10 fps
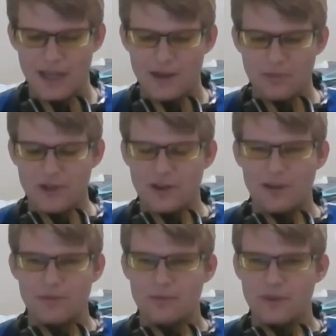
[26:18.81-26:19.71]
but are
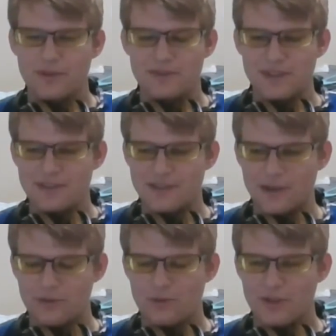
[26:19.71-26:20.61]
comparable in
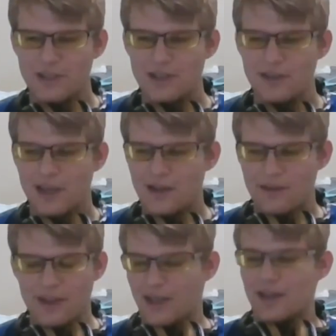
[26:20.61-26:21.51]
sound quality.
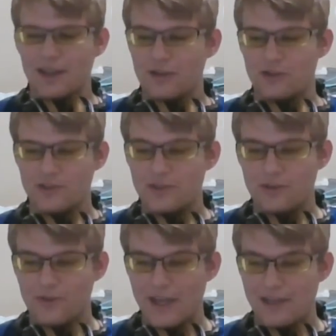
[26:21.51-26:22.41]
They connect just as
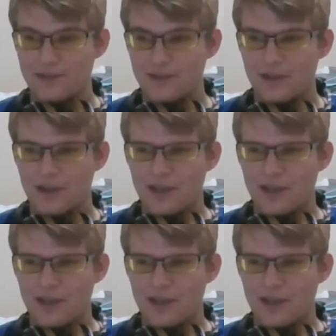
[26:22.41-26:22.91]
fast.